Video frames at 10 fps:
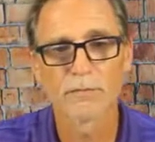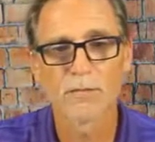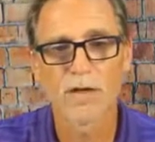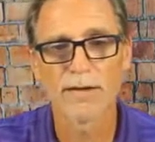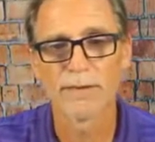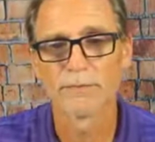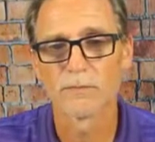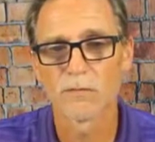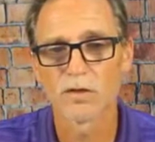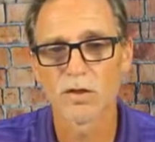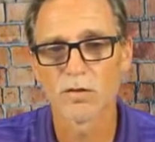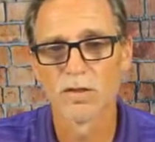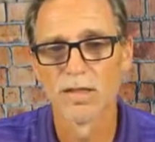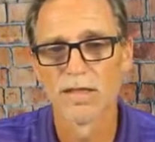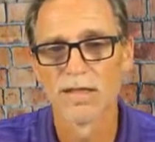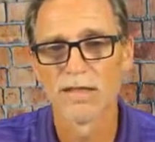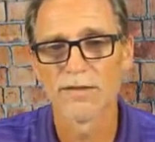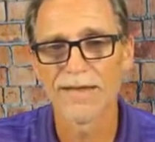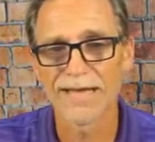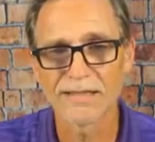All right, so
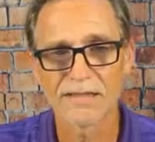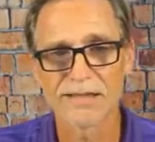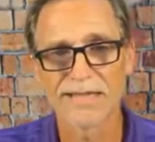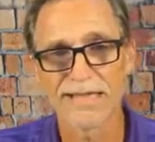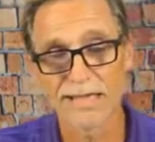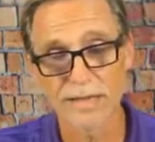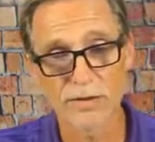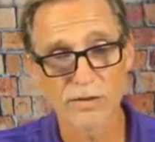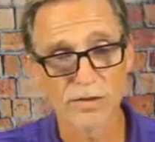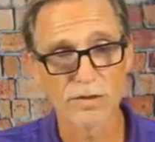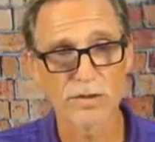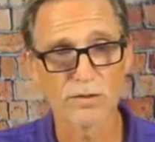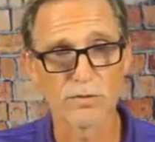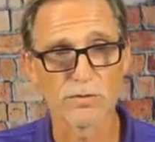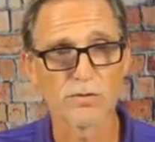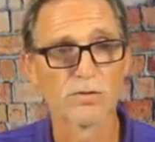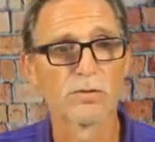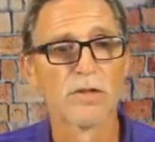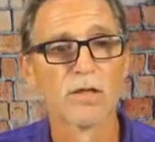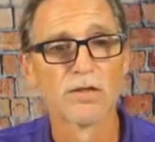that's the technique you can use
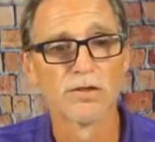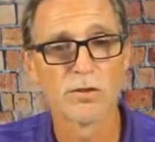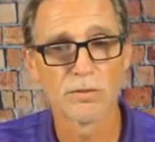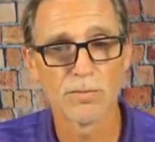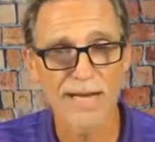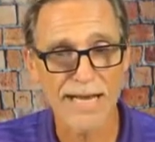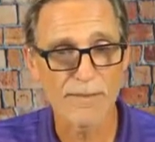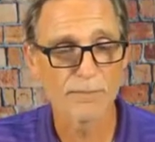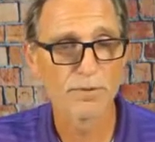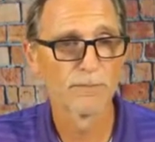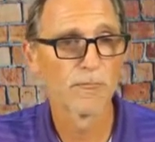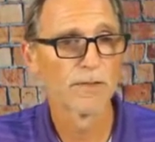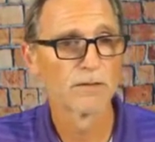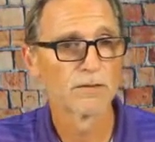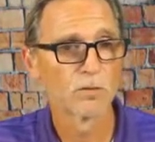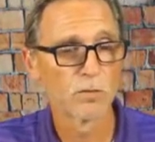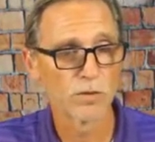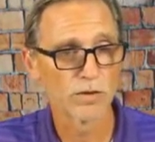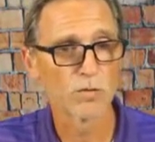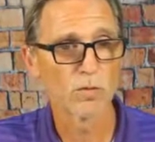to map
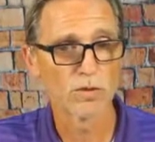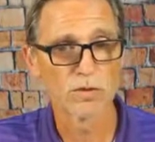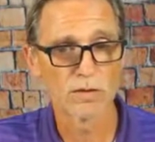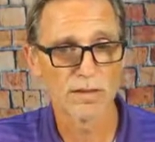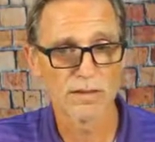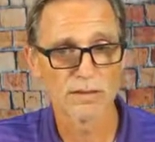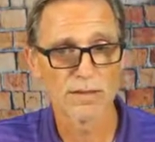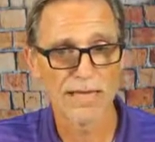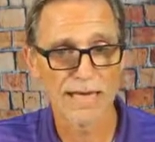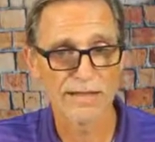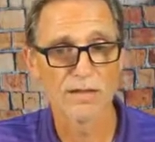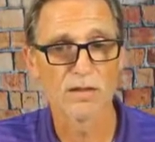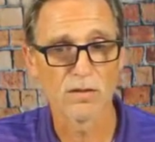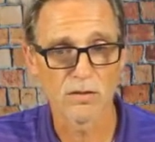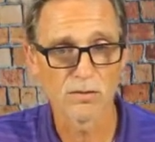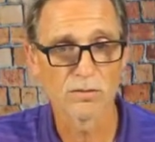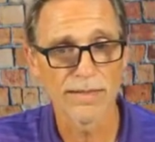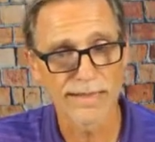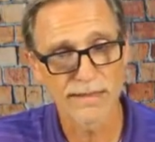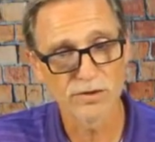real world IO
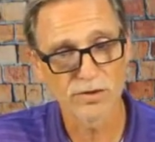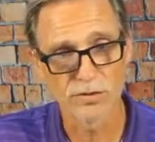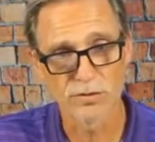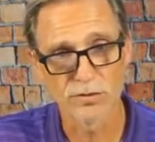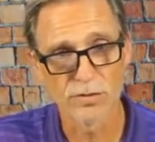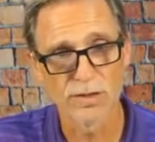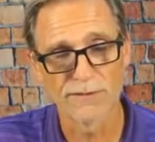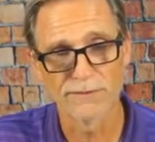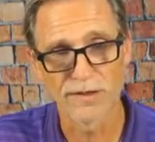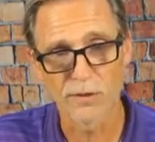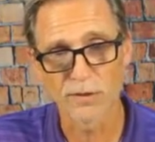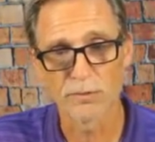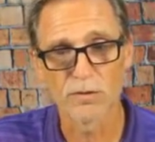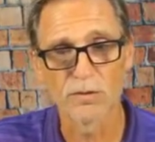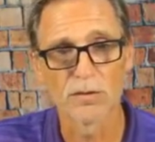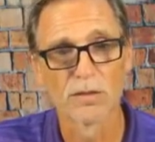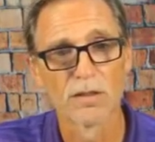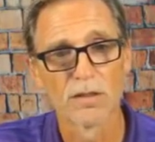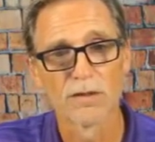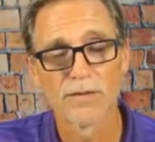into a variable
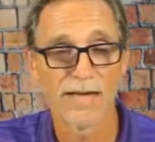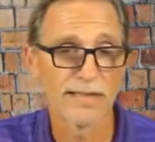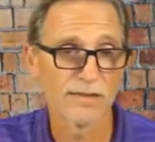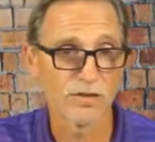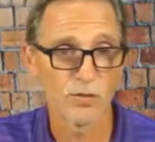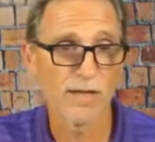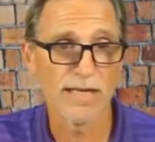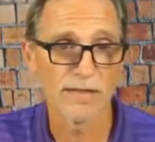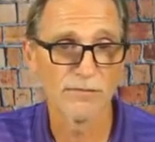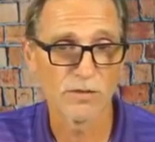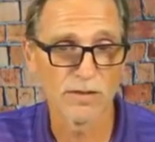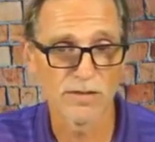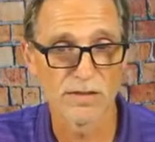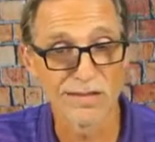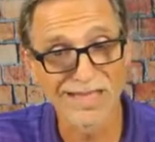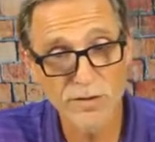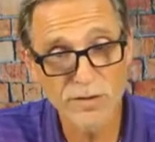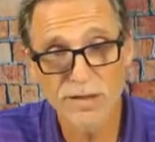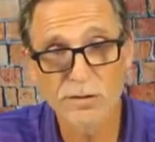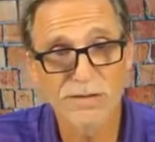that is arrayed, for instance. And you
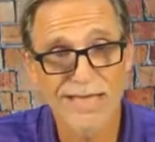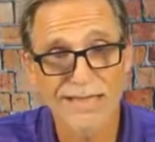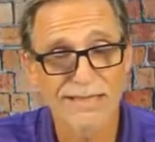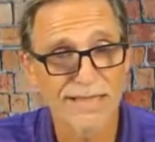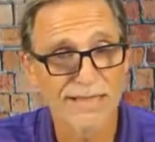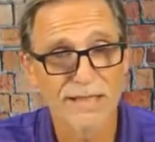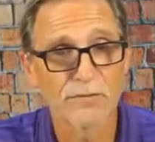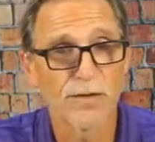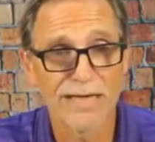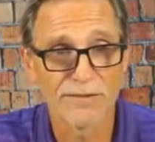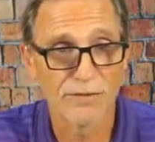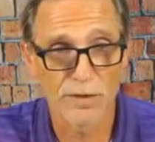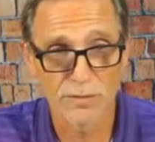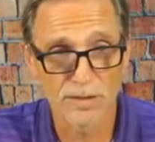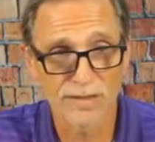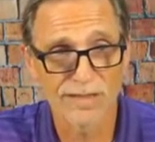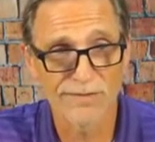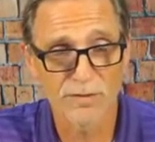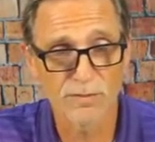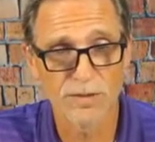can use that technique for any variable. It doesn't
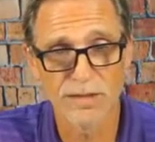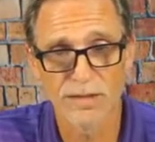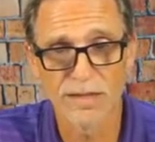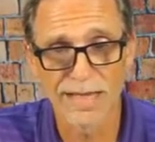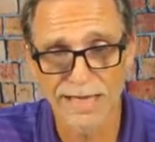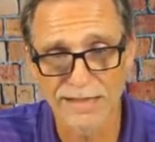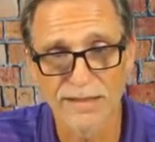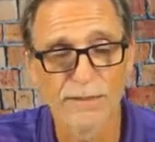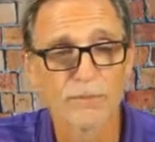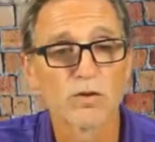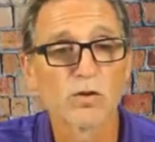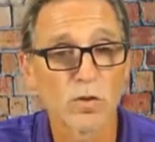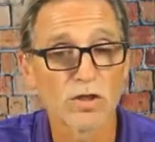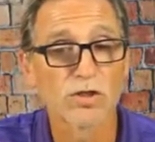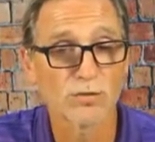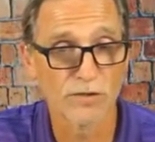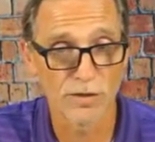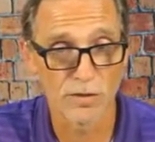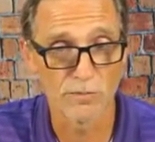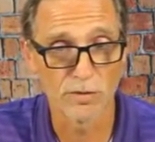have to be a structured
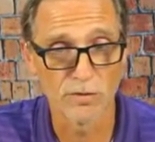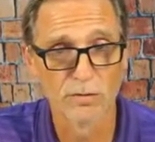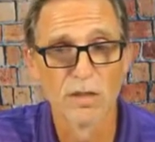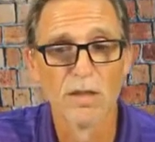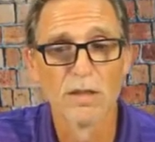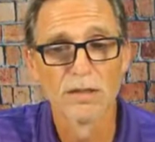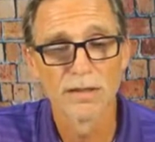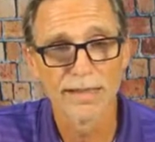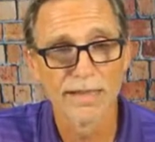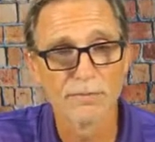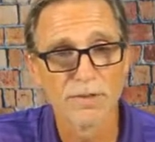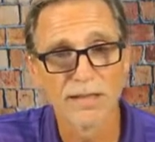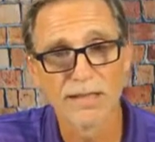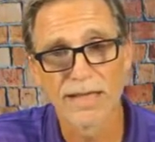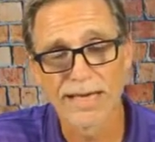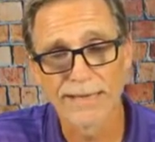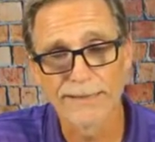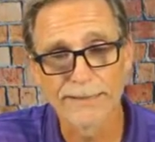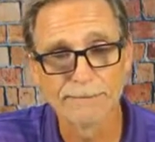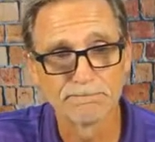variable. It can be a
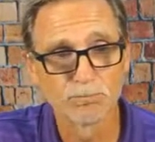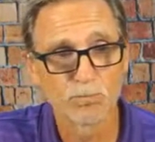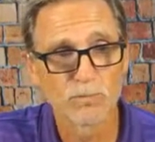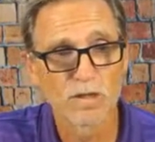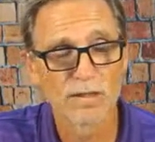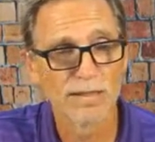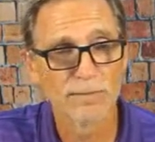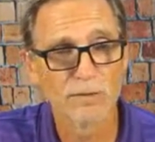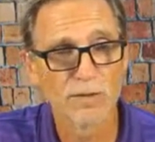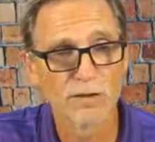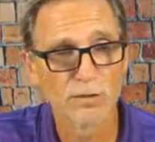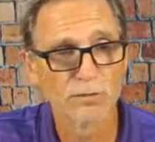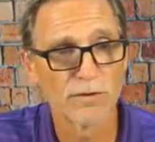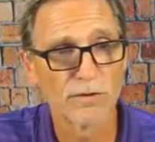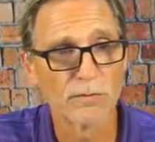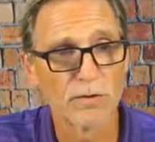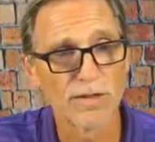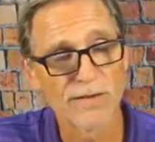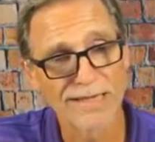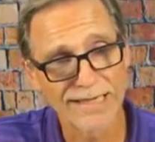regular old variable.
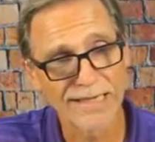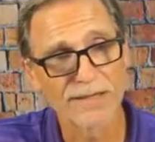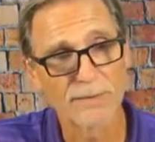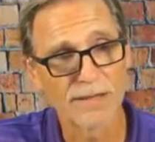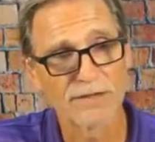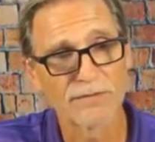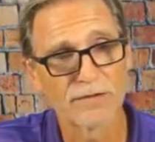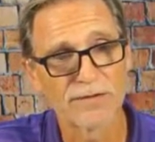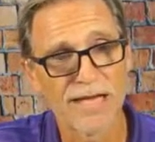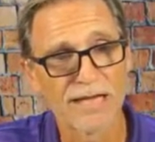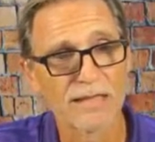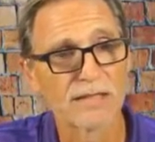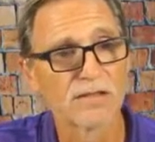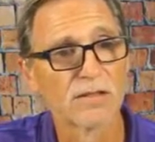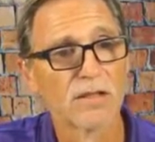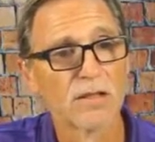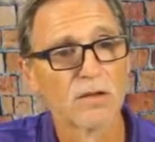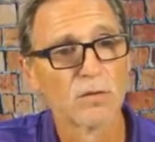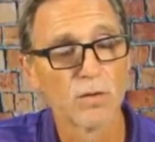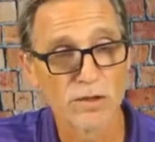And then again, the benefit of that is
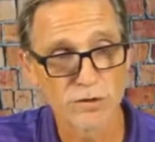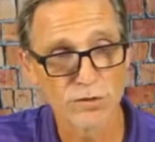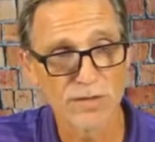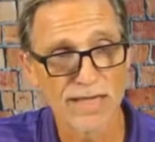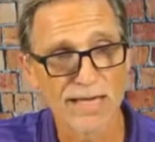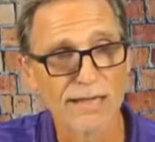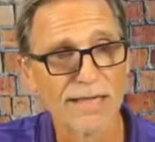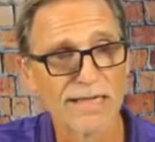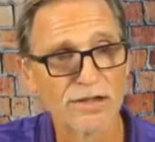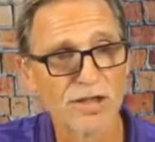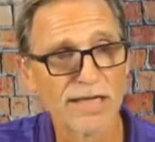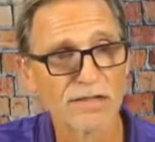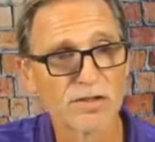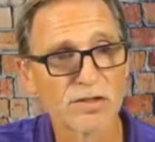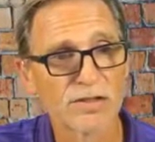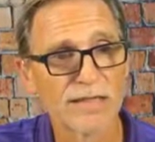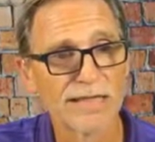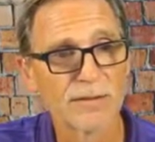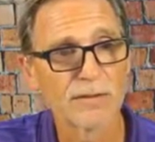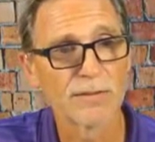when you do that, any changes
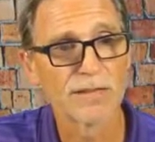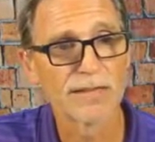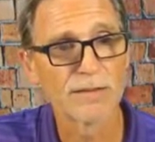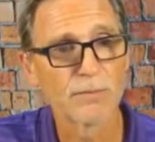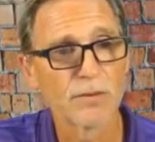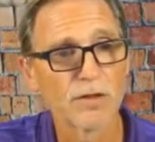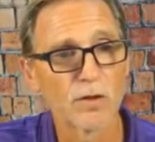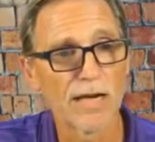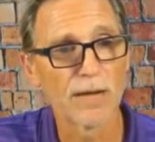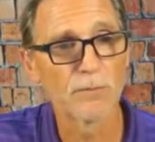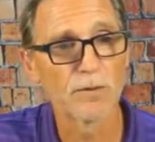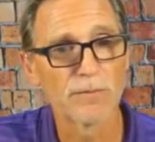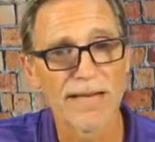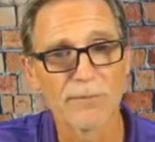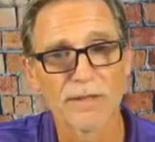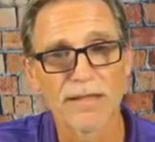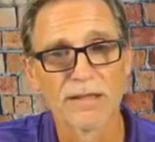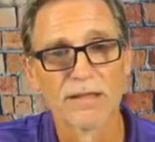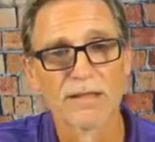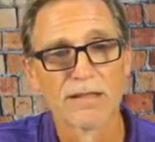in input or output mapping
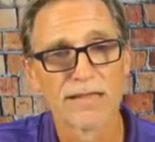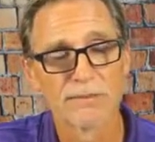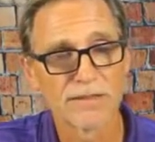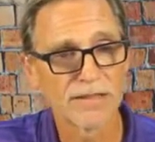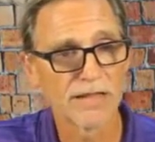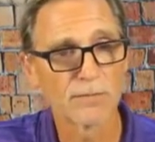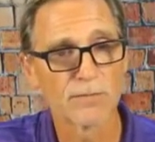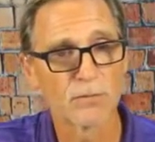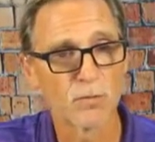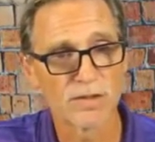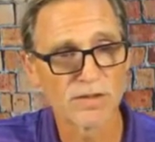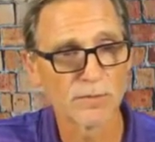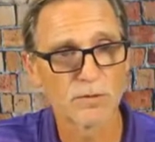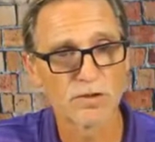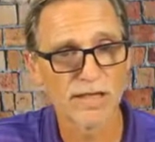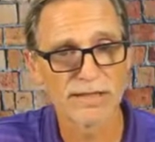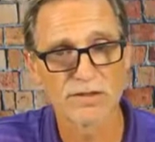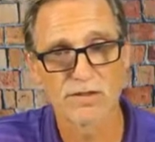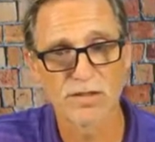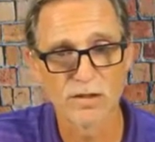can be done with simple
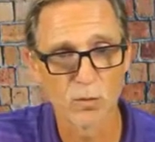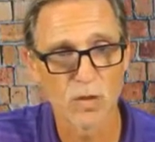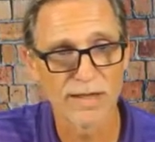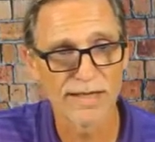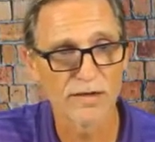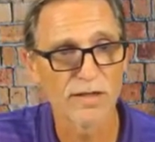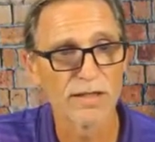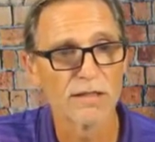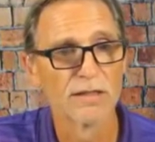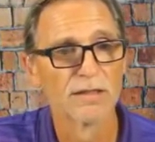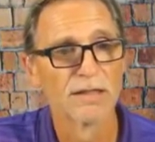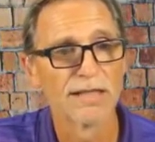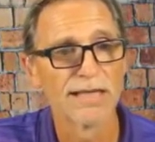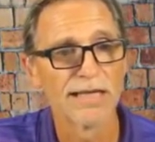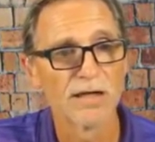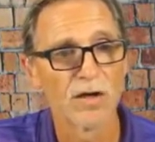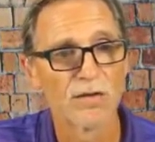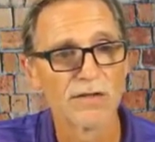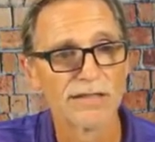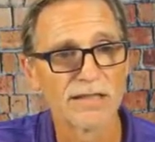changes in one area, and all
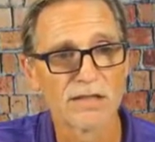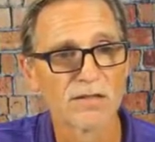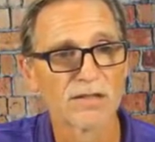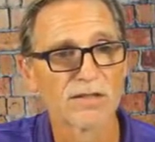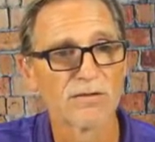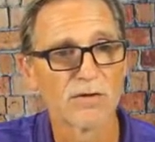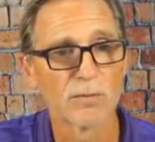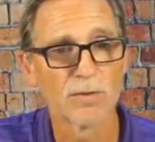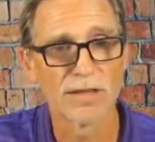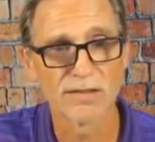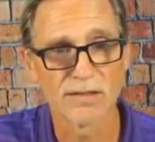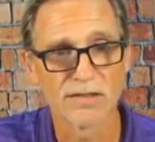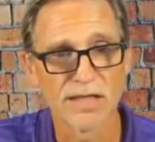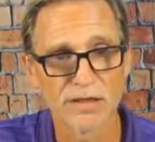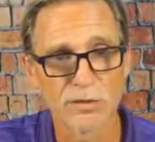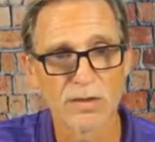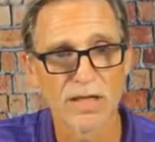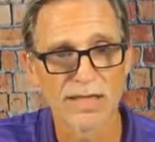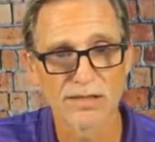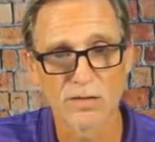the dozens of other places that
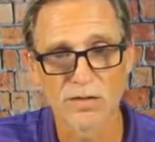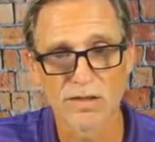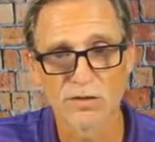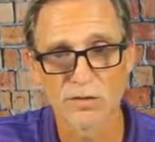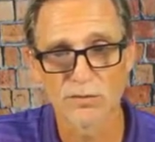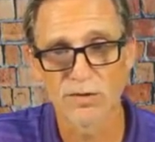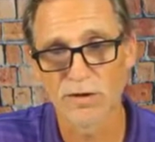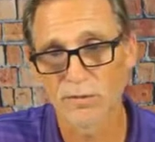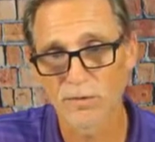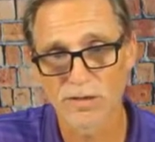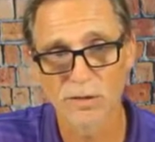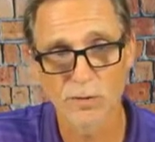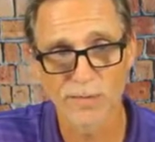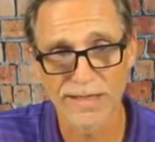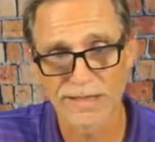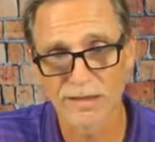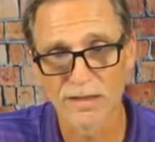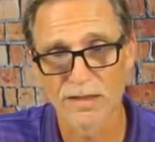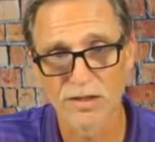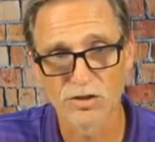utilize those internal variables can remain
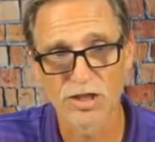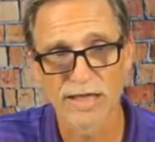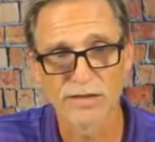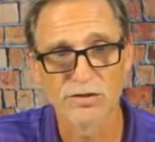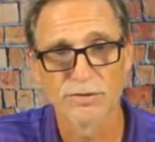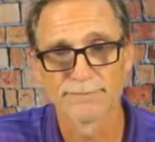unchanged.